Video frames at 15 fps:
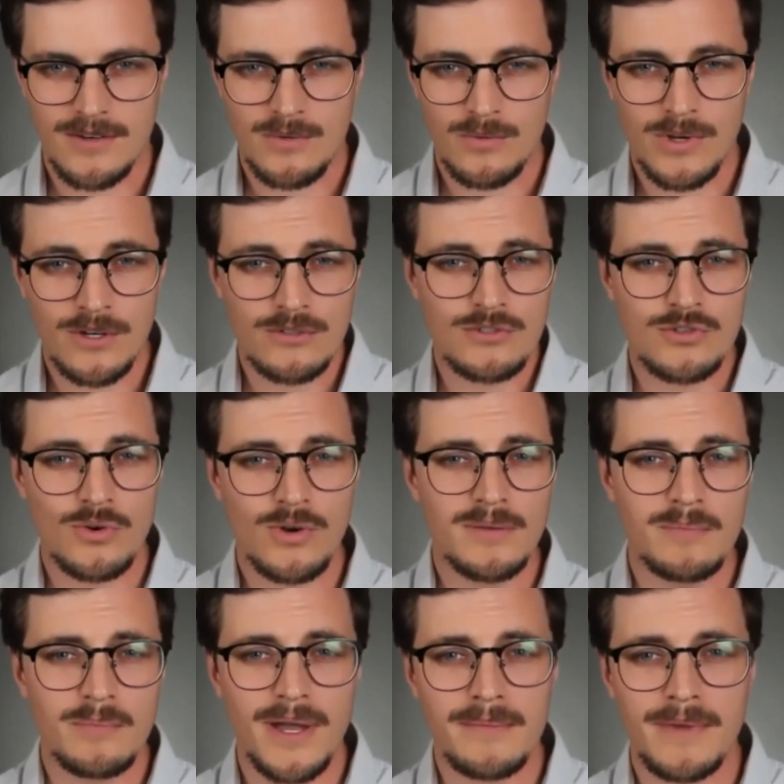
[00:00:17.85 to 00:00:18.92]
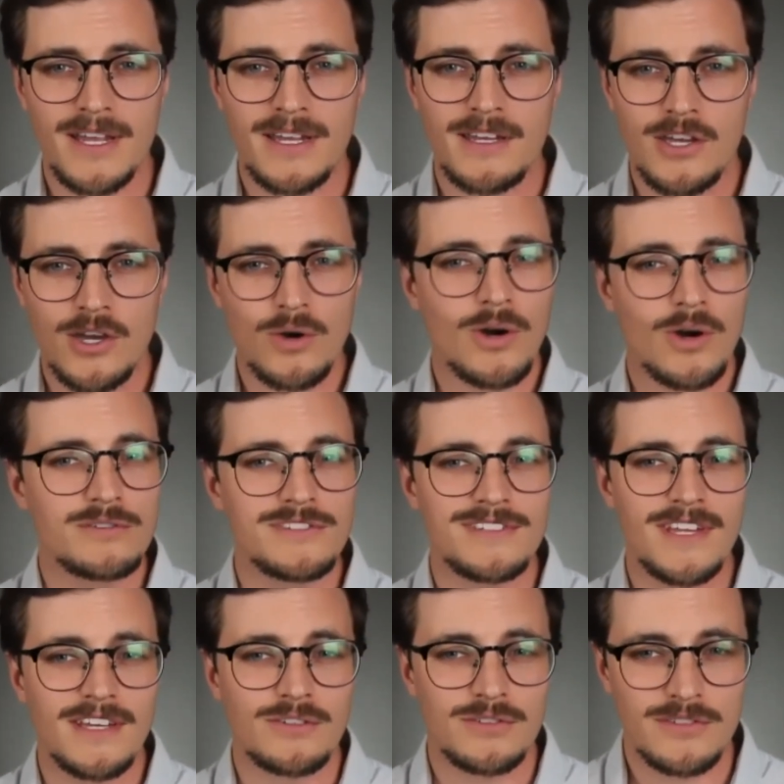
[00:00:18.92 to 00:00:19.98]
We are joined by my co-host
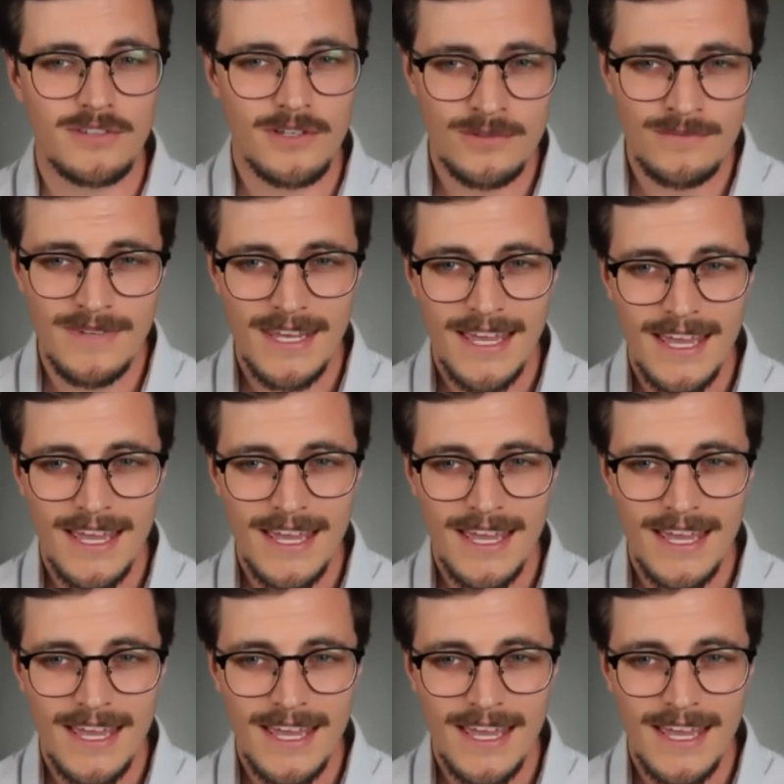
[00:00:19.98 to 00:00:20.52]
Daniel Sloan